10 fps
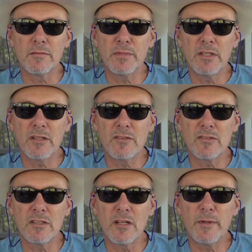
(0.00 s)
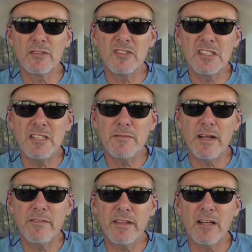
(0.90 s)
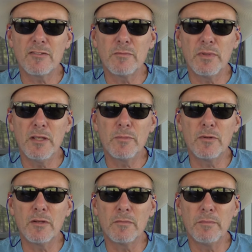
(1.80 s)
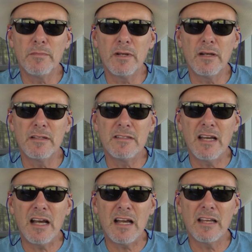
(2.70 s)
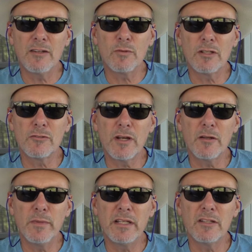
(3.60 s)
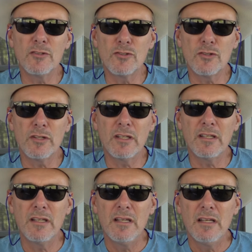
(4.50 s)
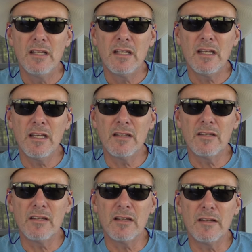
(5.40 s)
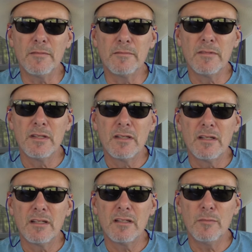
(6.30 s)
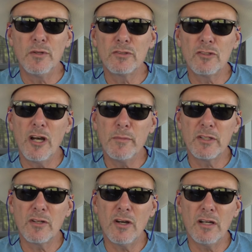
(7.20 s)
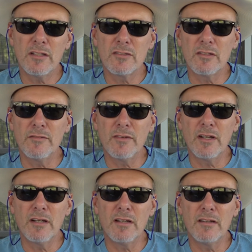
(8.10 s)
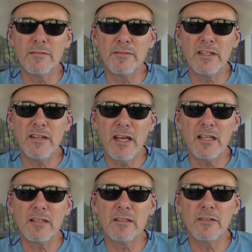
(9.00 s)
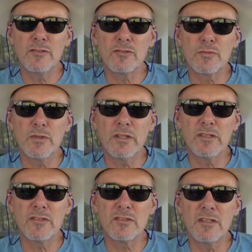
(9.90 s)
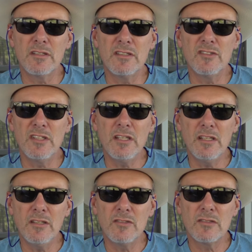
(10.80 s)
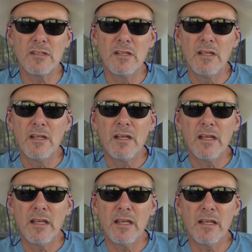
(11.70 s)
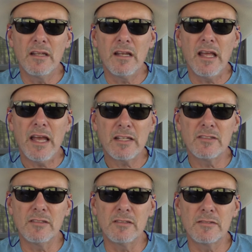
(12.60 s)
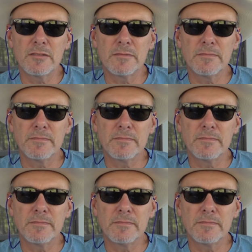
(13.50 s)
because about 65,000 people died while trying to make the journey. And the most common cause of fatalities was disease and accidents.